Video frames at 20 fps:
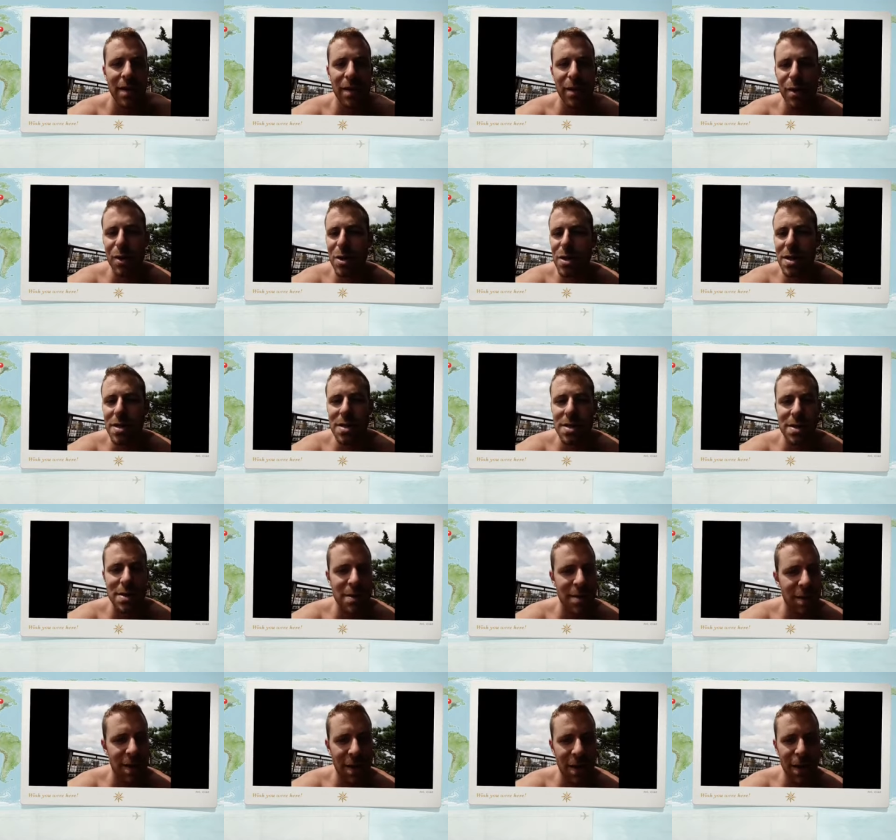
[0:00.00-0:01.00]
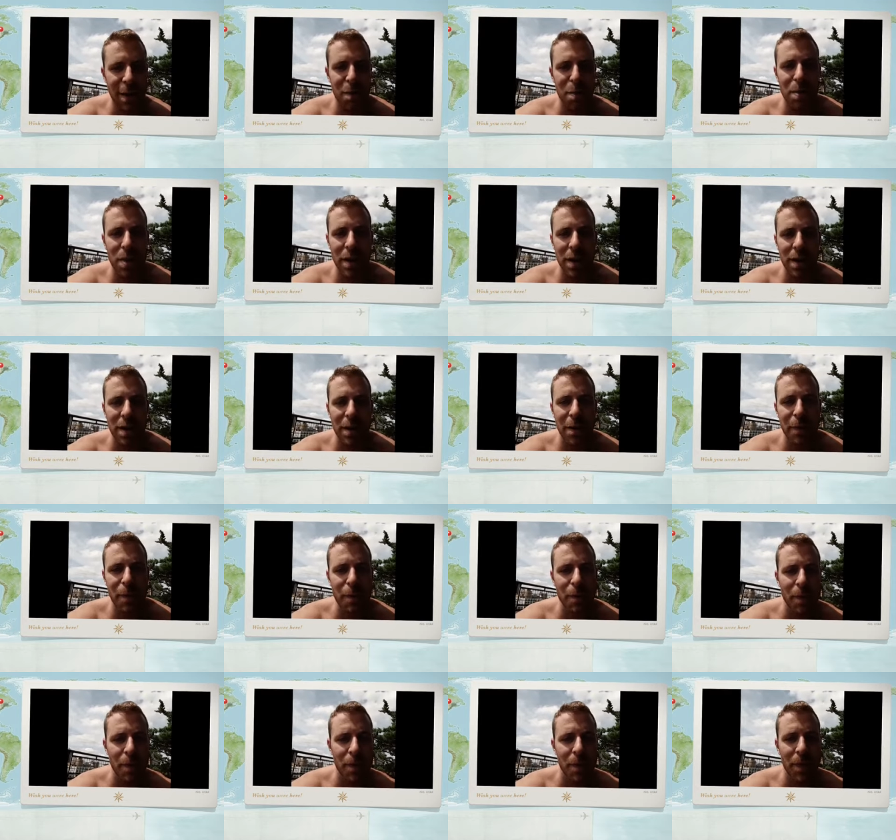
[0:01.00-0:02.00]
And you just keep being
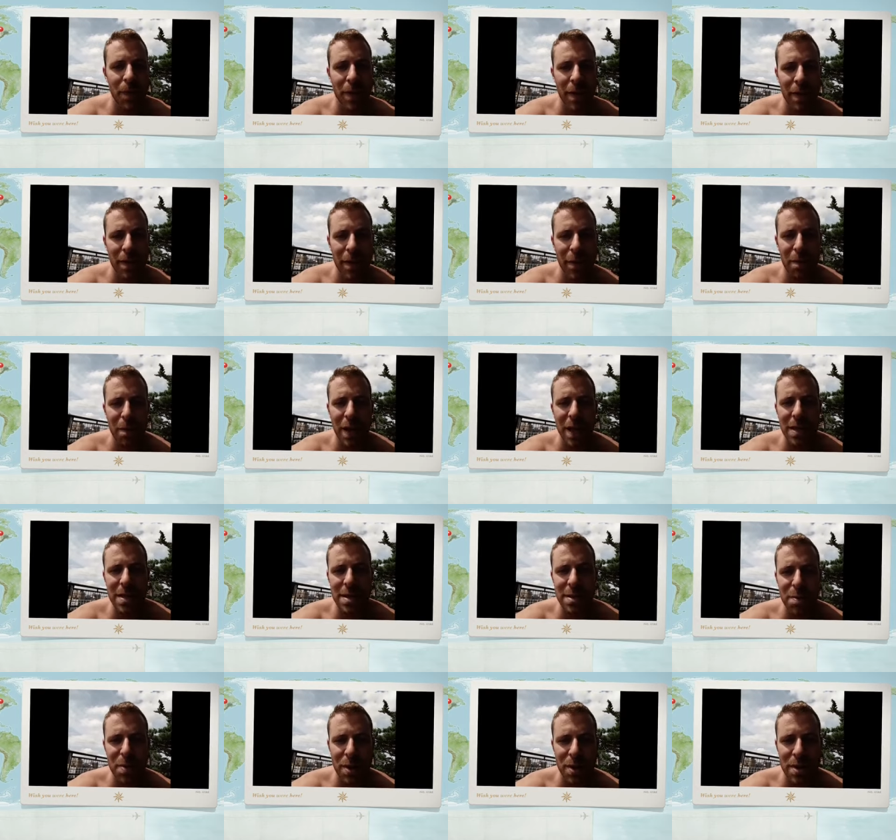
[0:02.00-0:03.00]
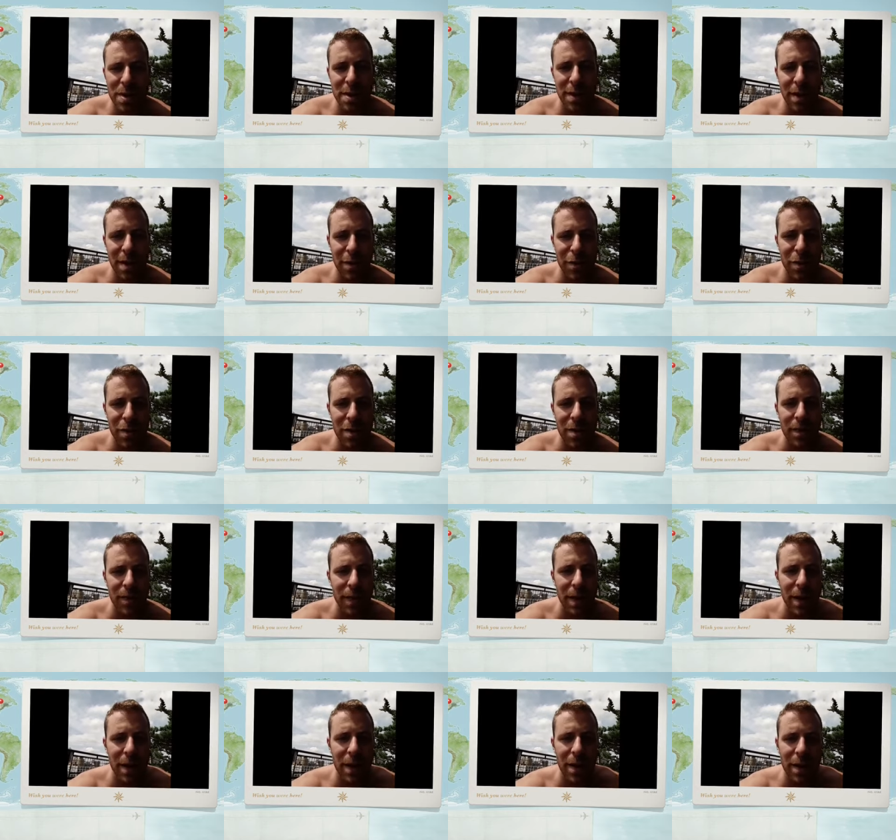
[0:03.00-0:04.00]
the best person ever
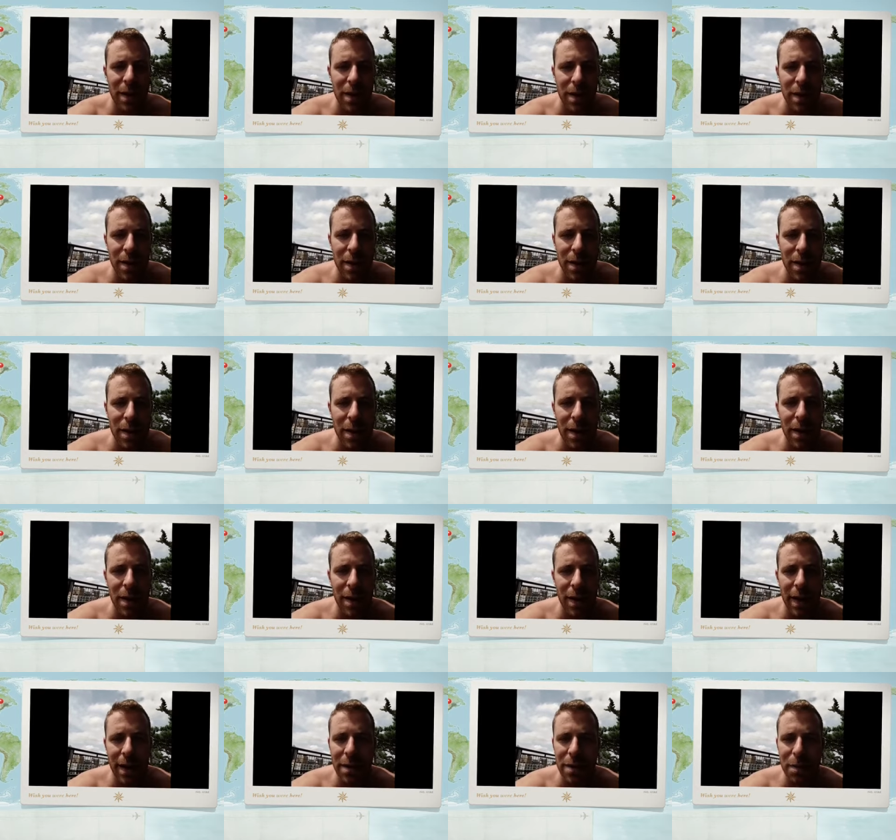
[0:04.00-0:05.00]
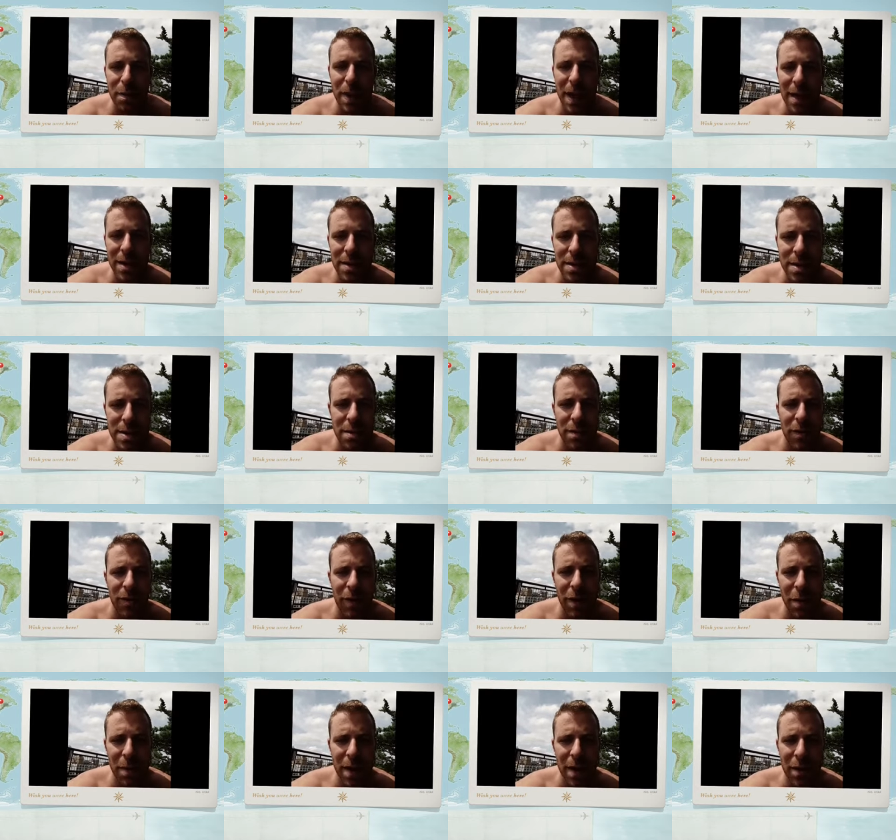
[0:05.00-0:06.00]
and like the best
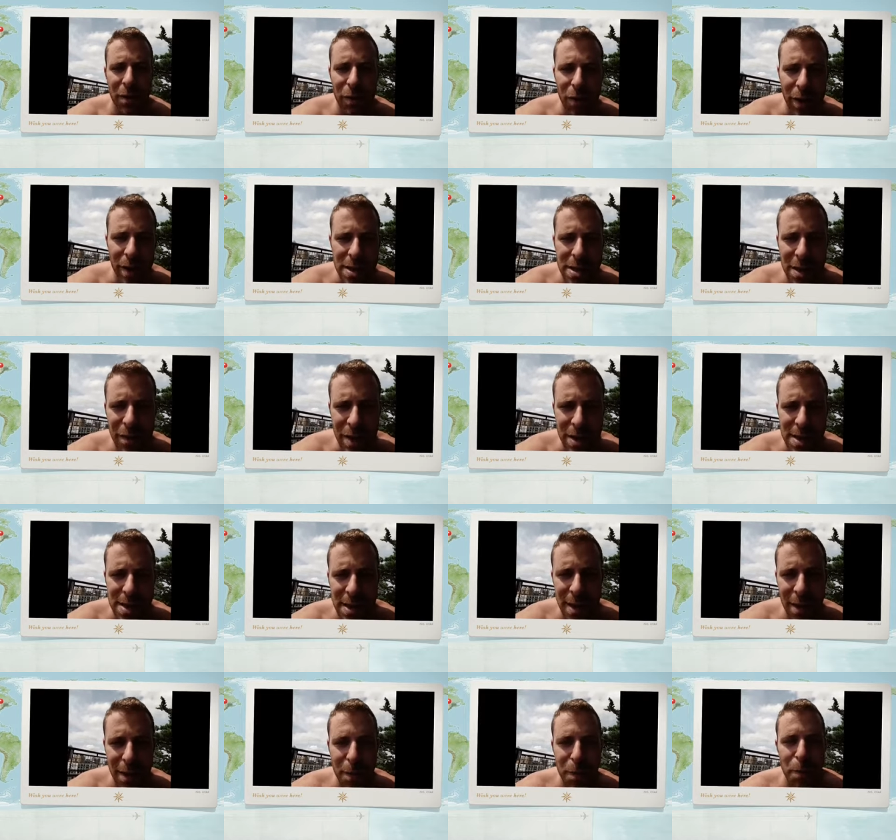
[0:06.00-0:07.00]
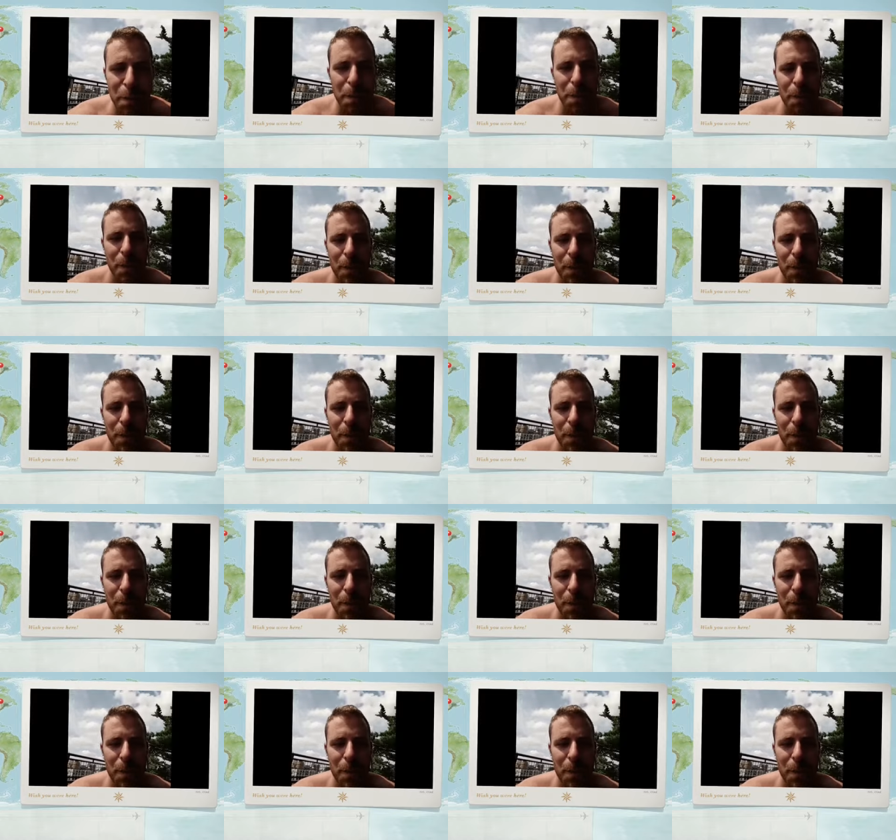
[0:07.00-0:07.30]
female voice of Seattle.